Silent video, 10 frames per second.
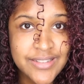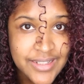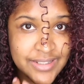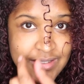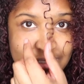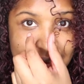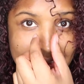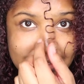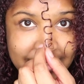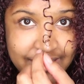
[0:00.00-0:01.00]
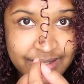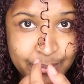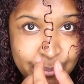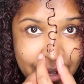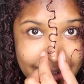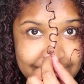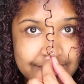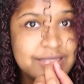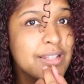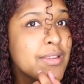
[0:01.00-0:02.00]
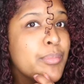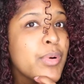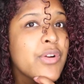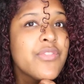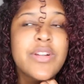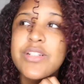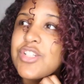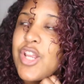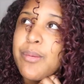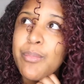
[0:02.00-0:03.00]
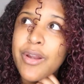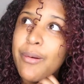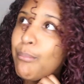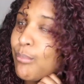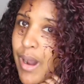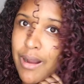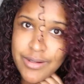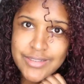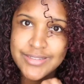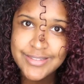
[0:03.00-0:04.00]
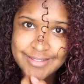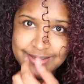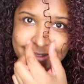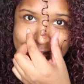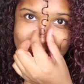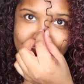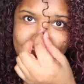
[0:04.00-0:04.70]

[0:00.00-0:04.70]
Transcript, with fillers: Like, you see this? Box is like the perfect shape box. But